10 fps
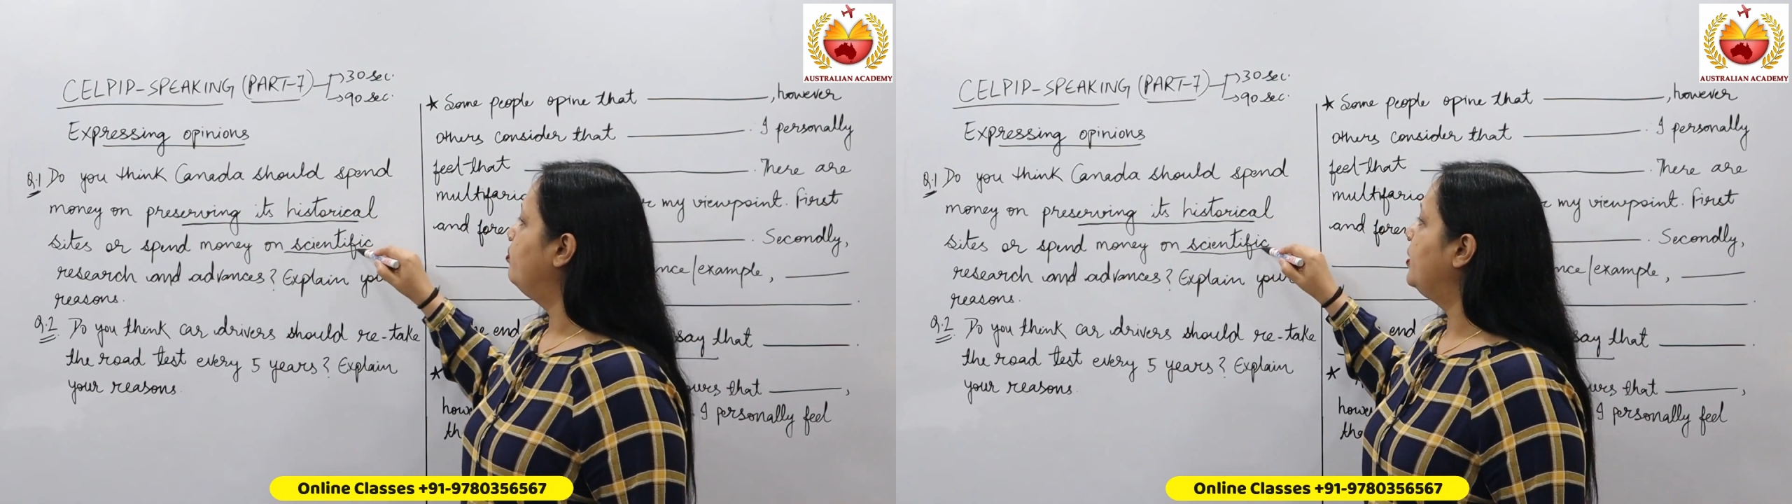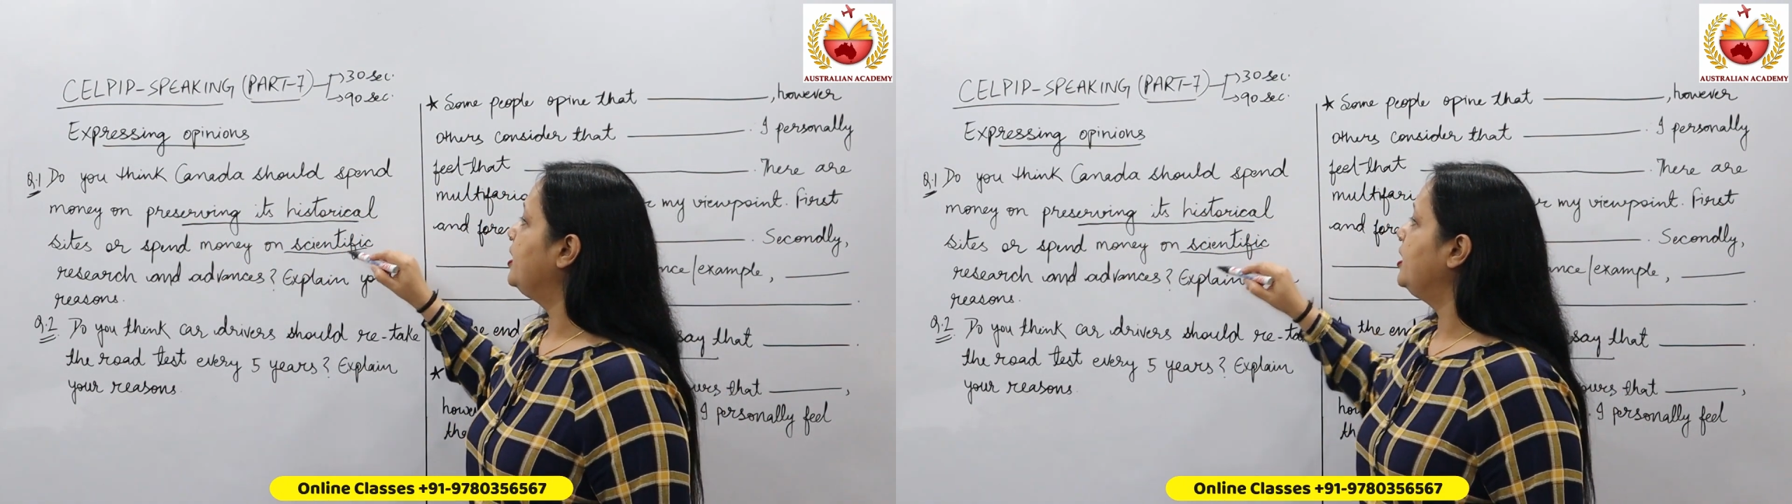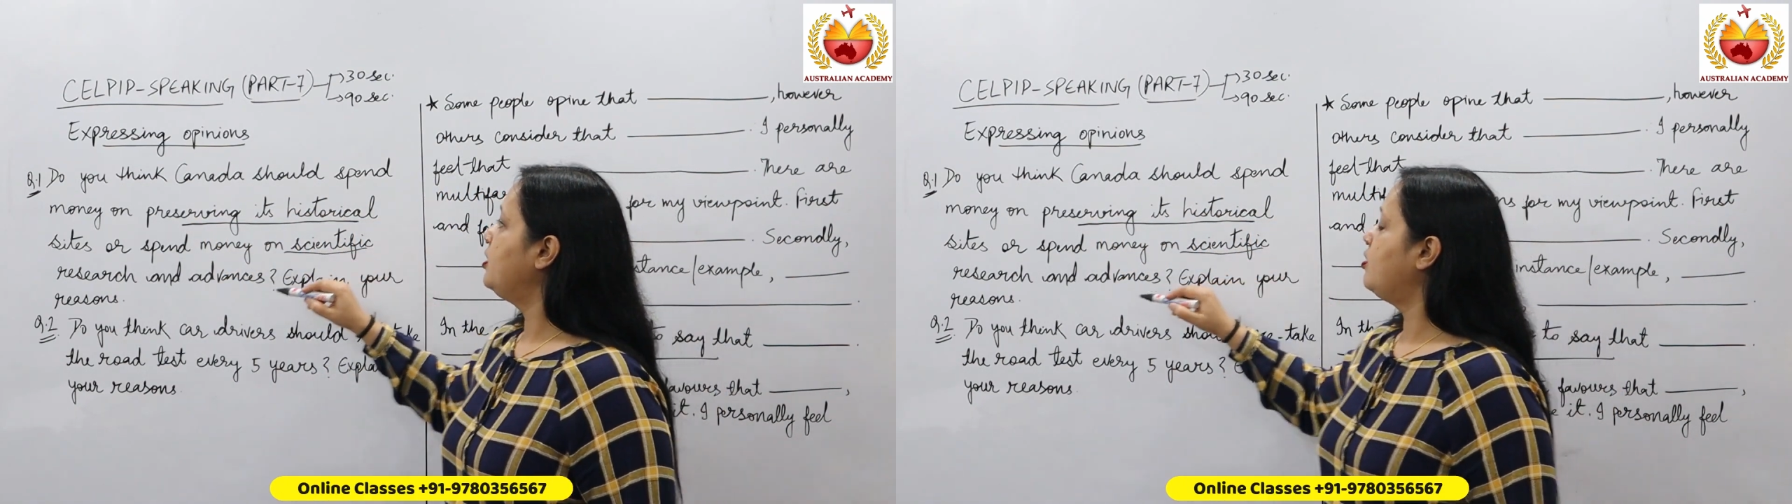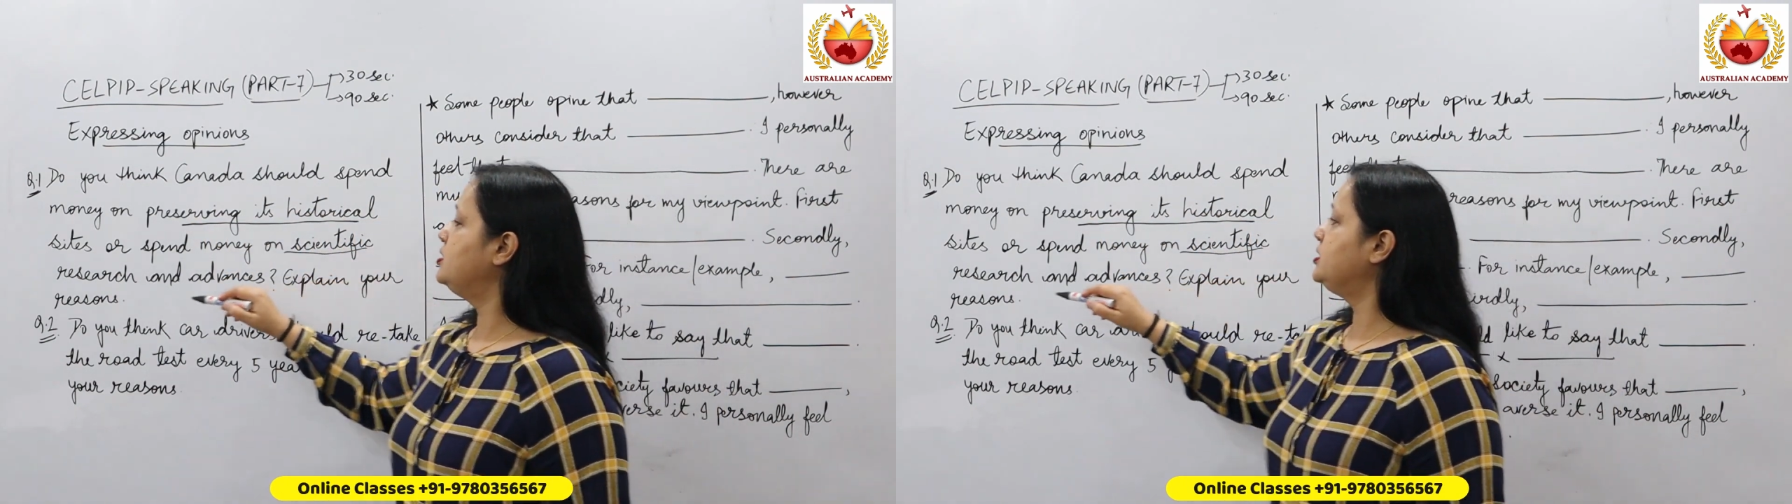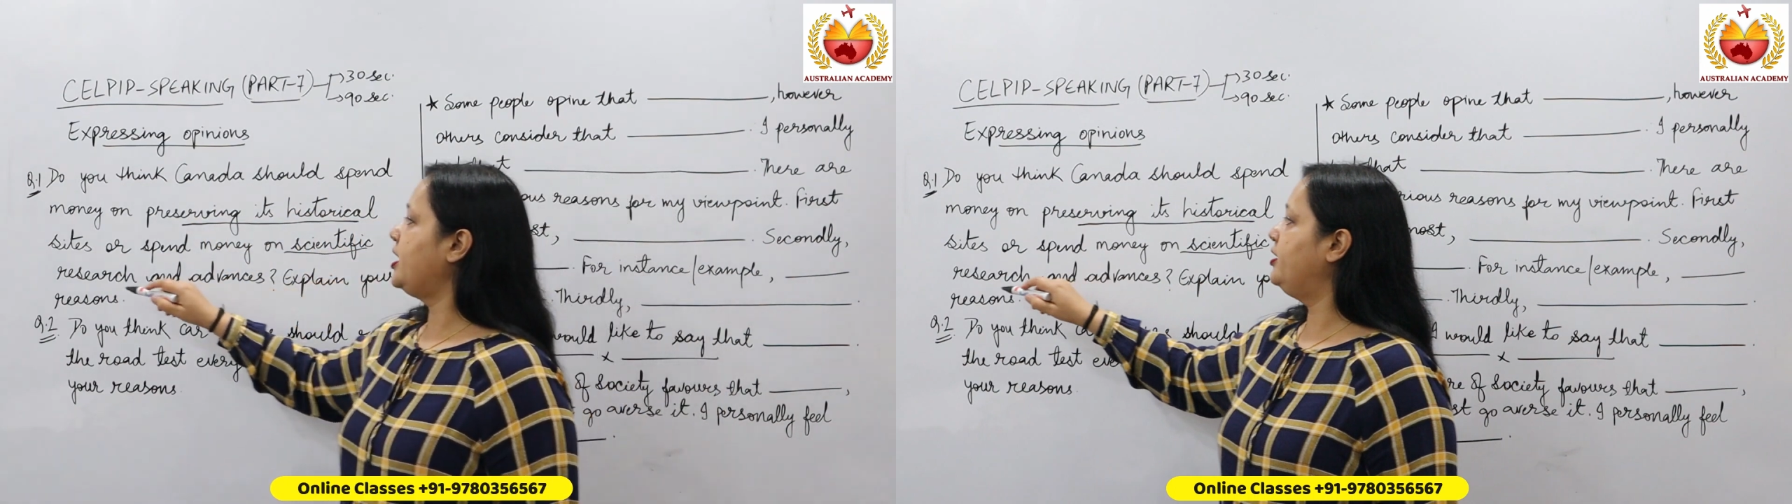money
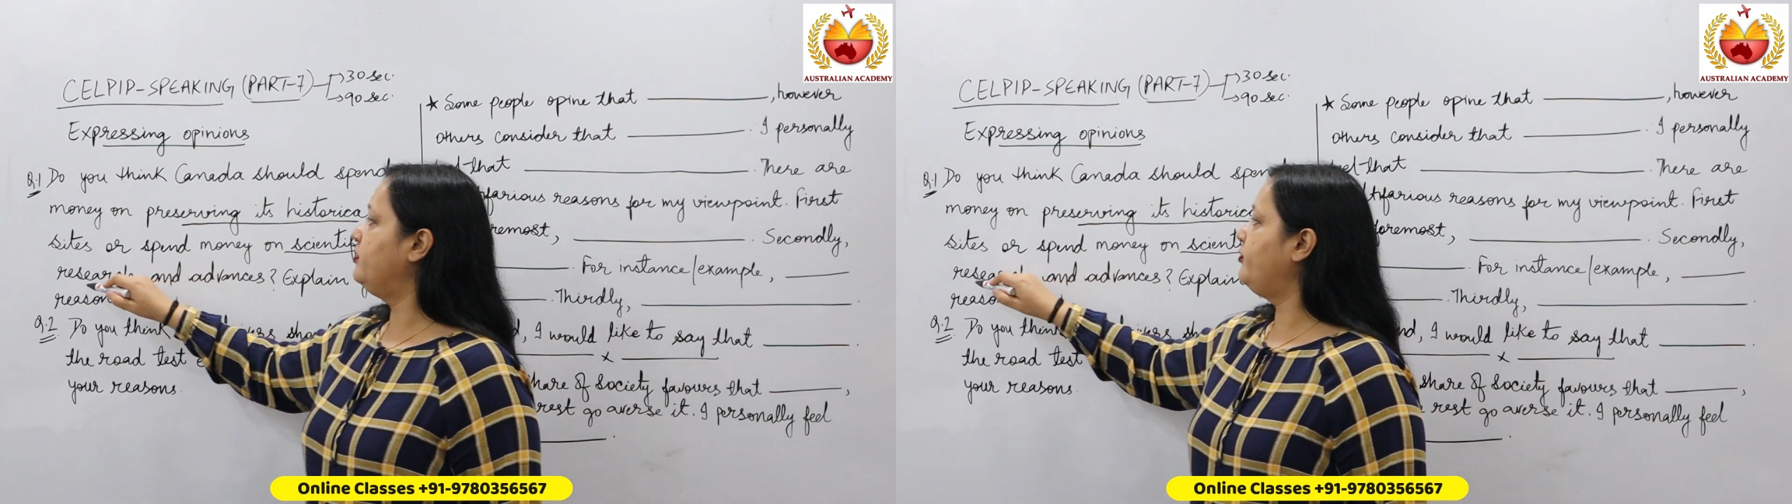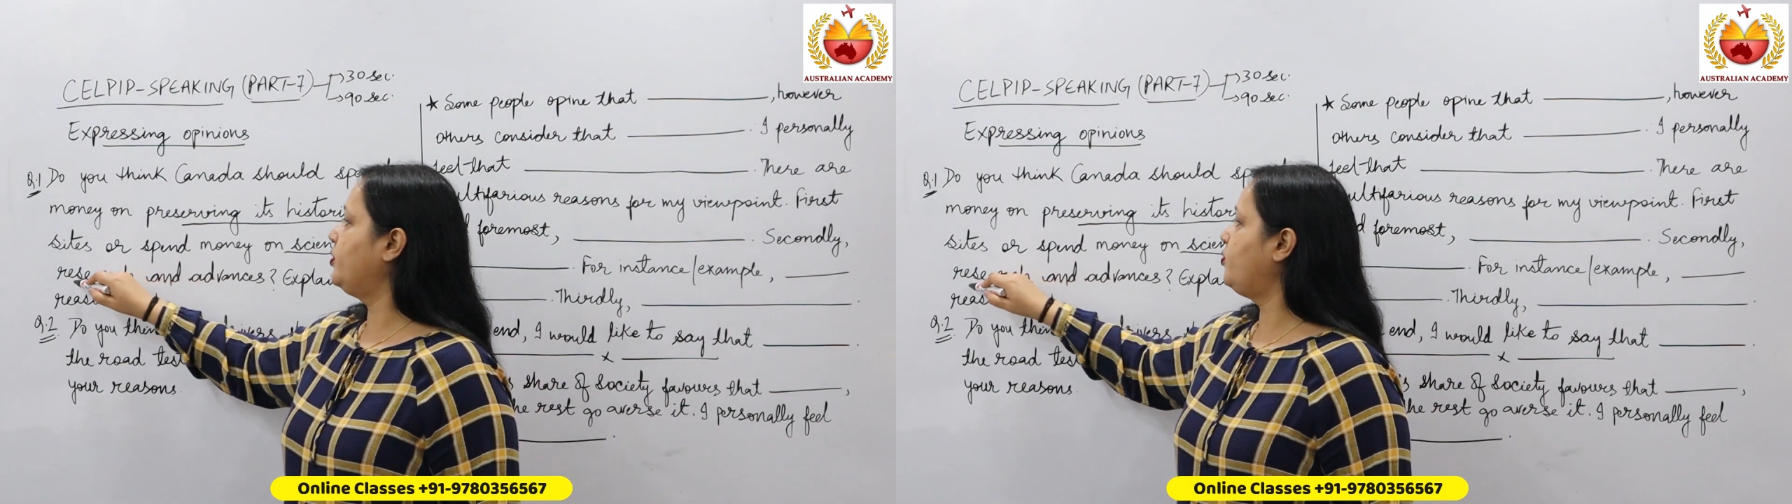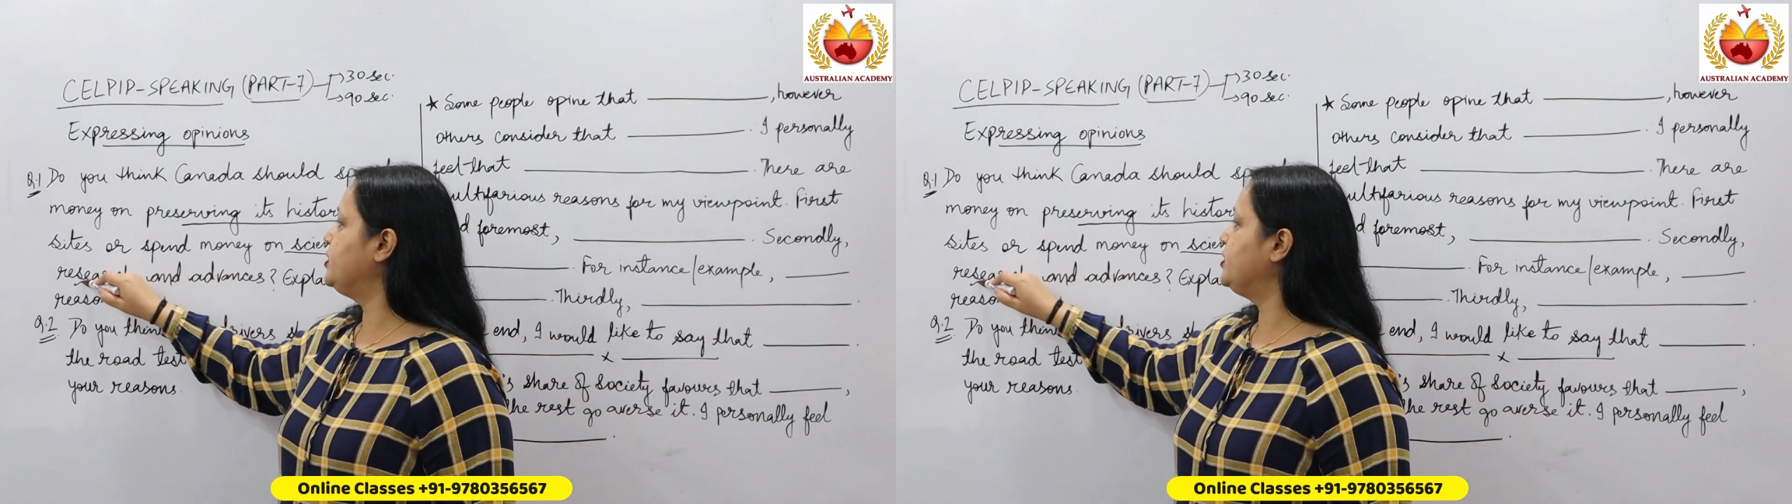on scientific